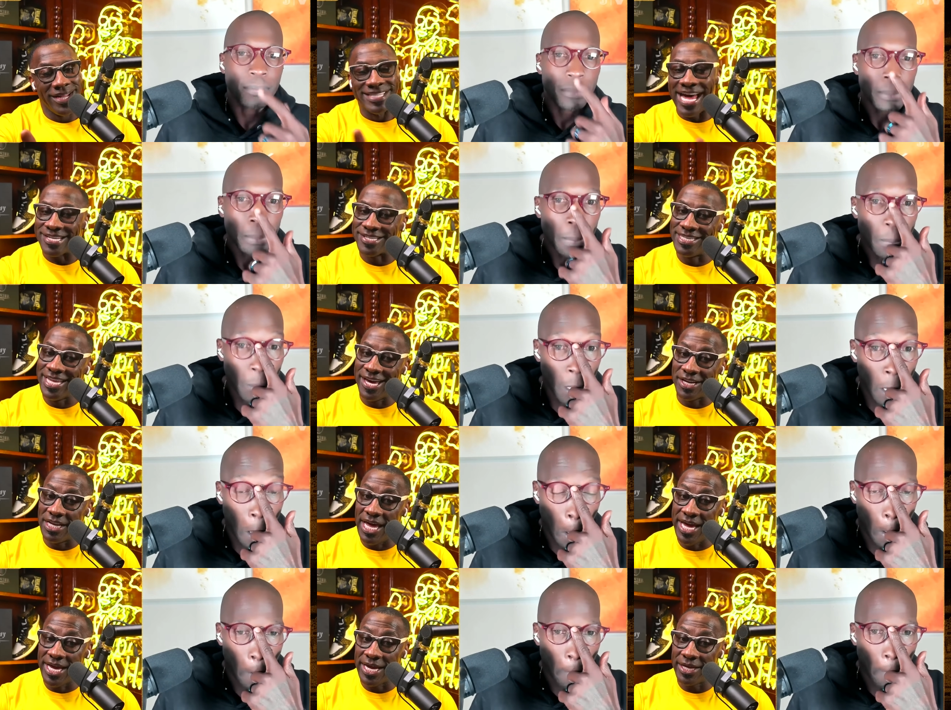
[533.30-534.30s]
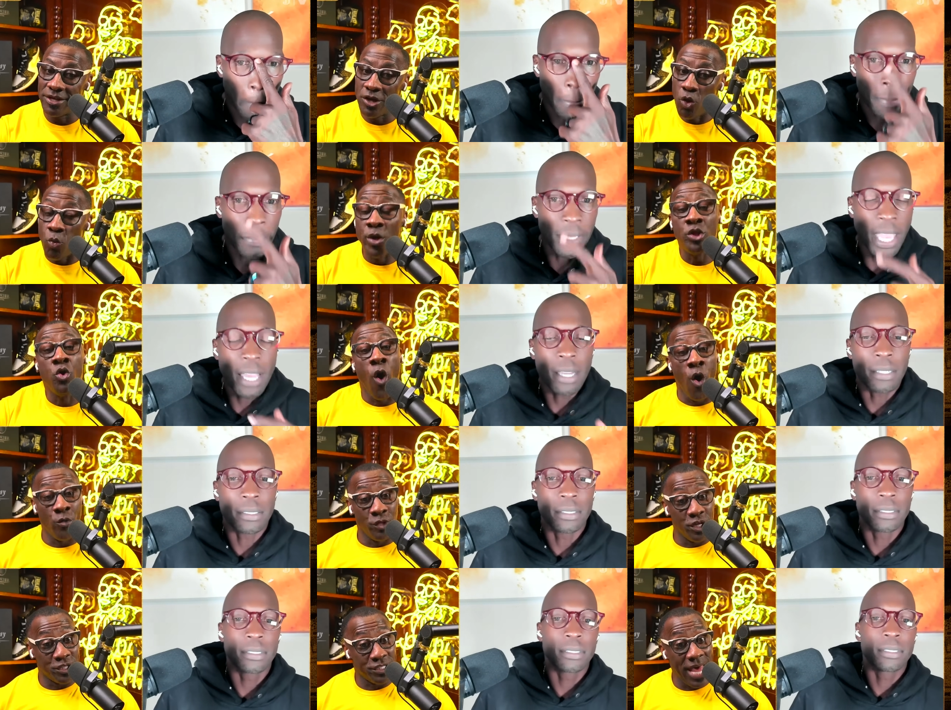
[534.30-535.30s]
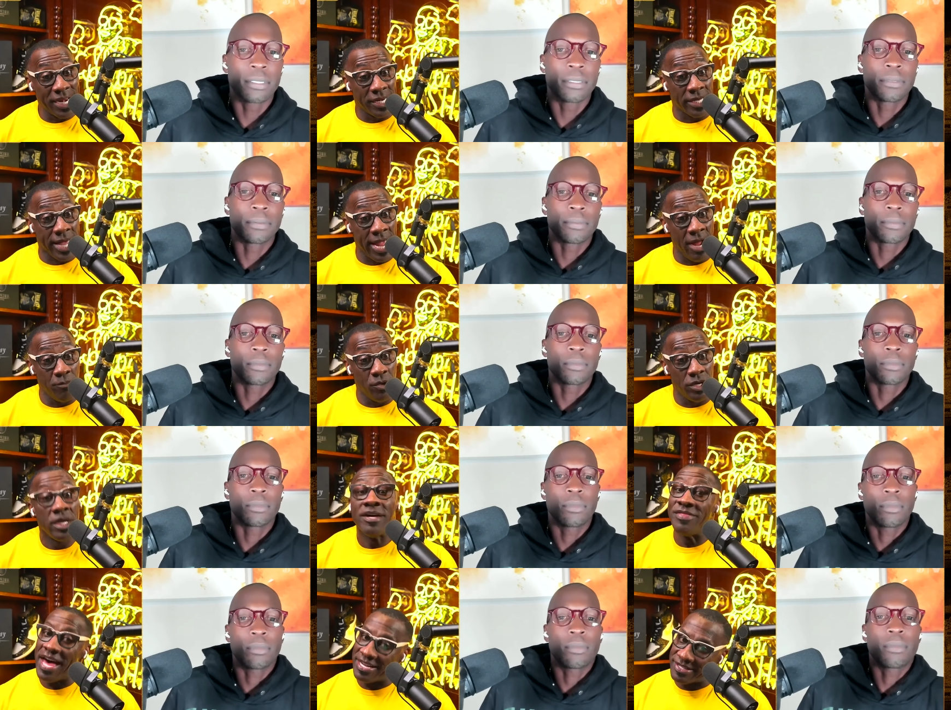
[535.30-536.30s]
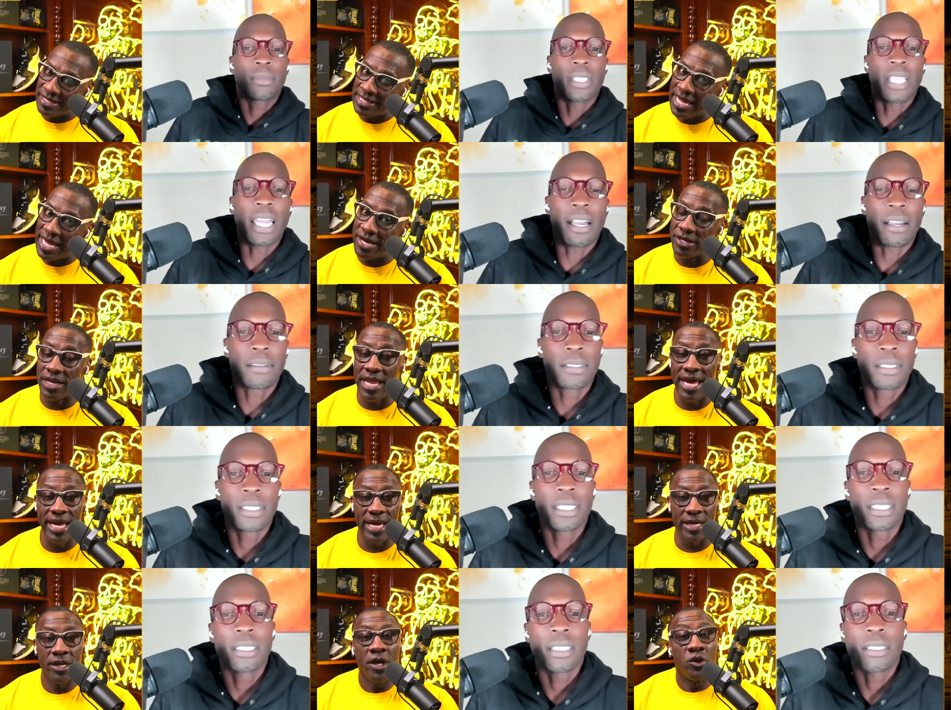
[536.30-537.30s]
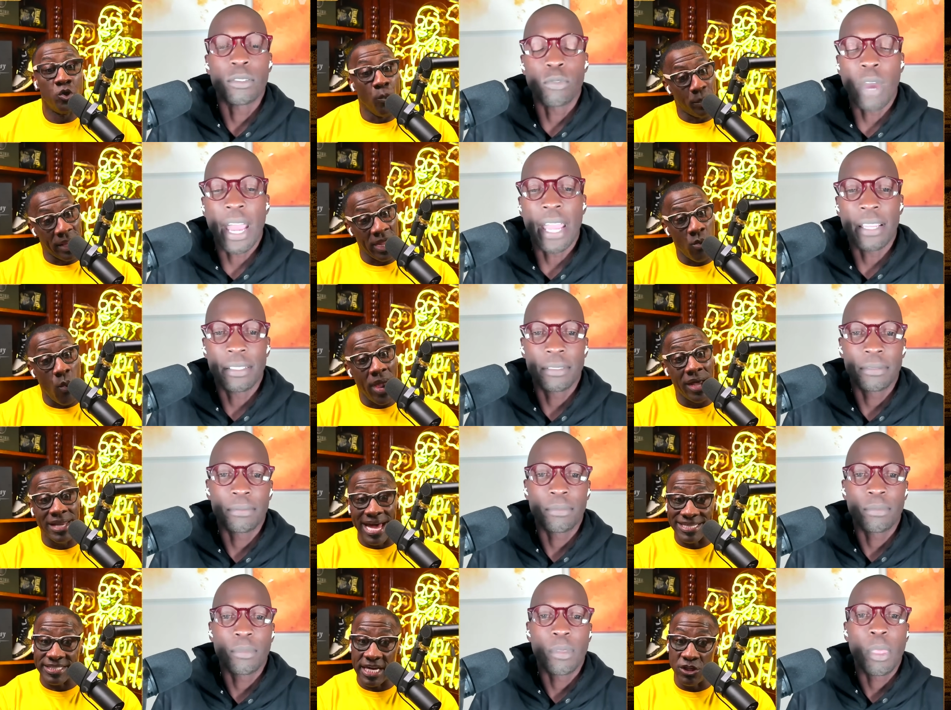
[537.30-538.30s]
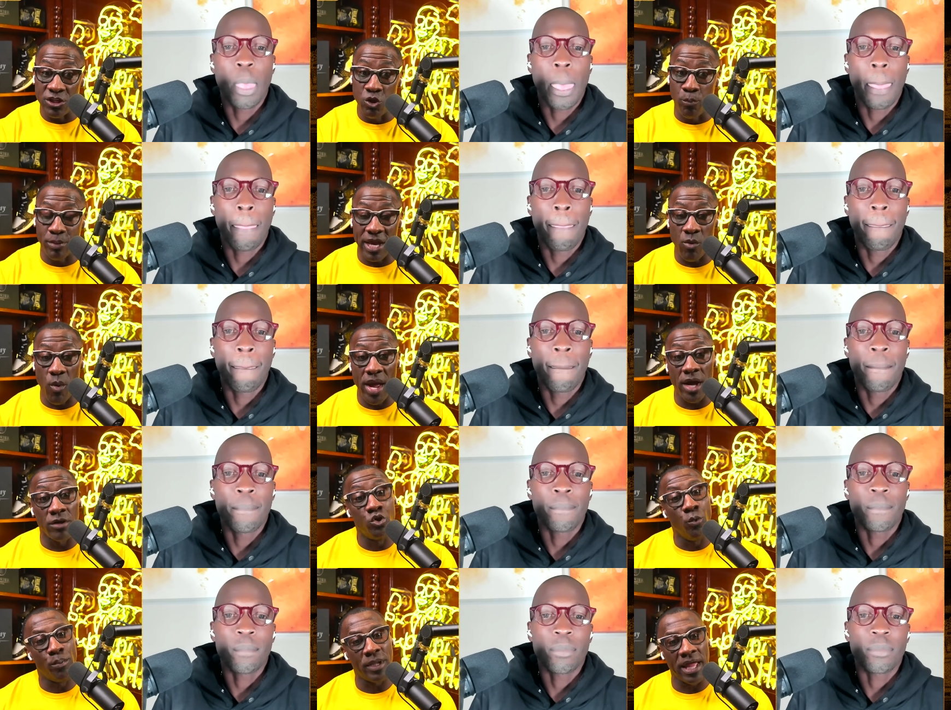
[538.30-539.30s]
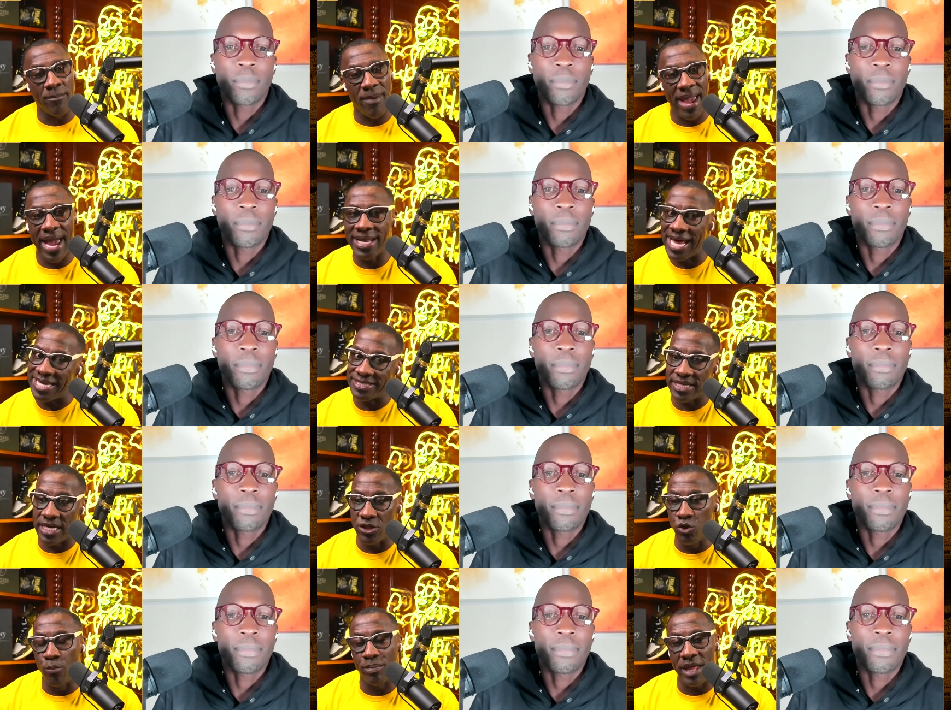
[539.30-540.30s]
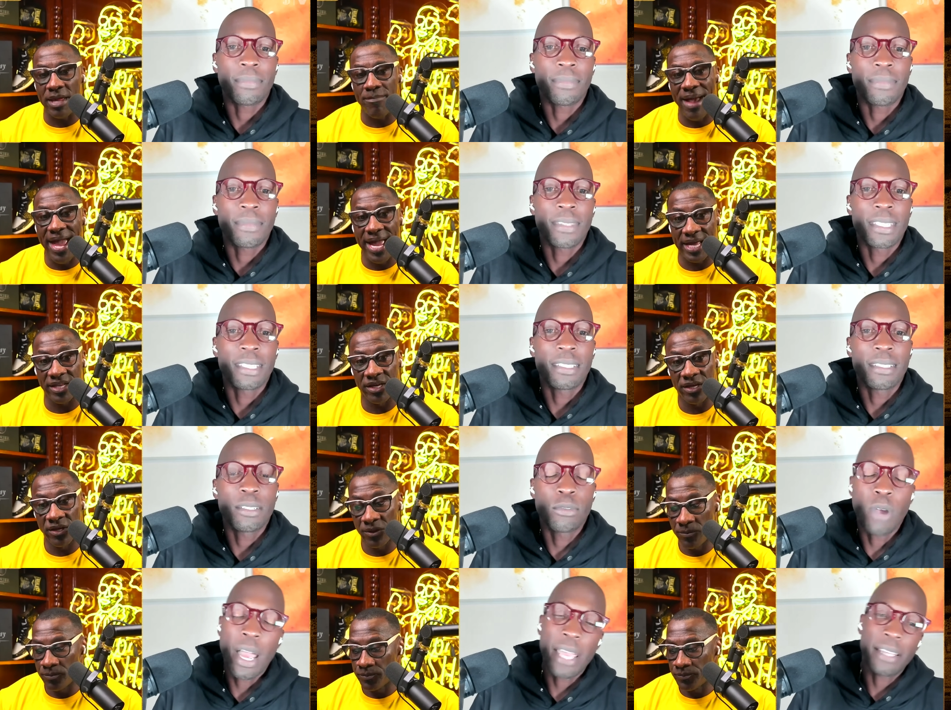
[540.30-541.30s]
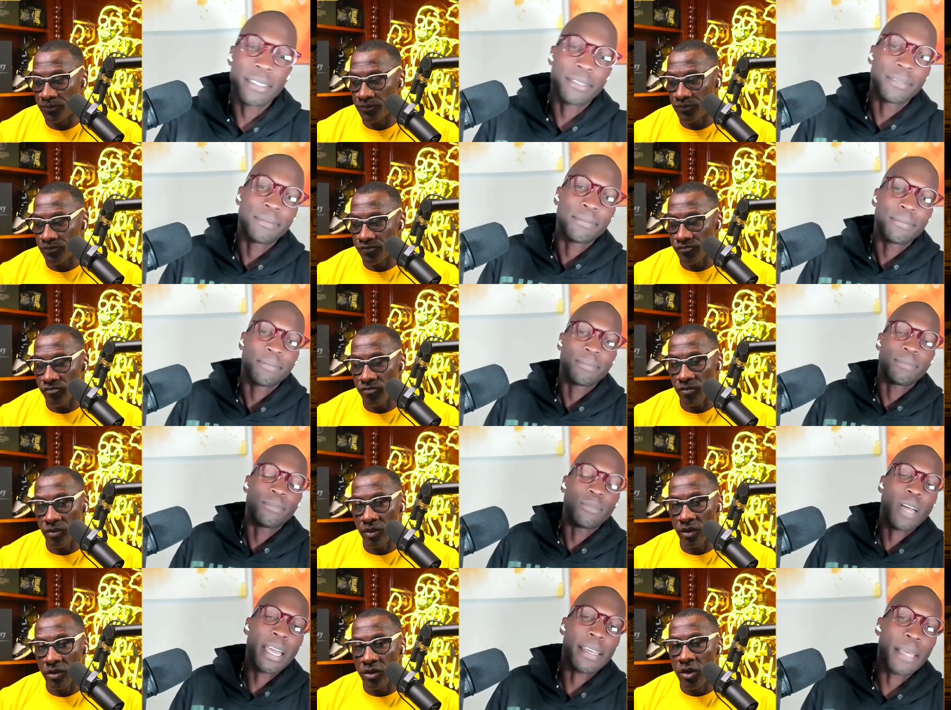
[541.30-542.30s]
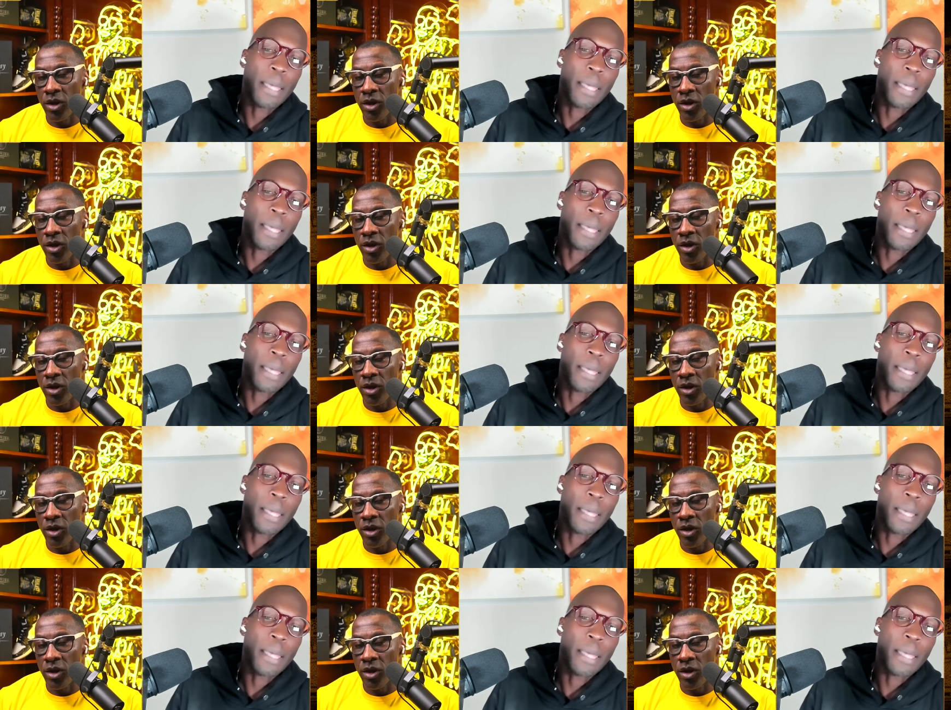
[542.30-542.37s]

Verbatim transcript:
Speaker 1: That's the lay of the land. When you yeah. on this side of the camera, that's the lay of the land. You play right. well, I say you play well. You play bad, I say you play bad. Right. Right.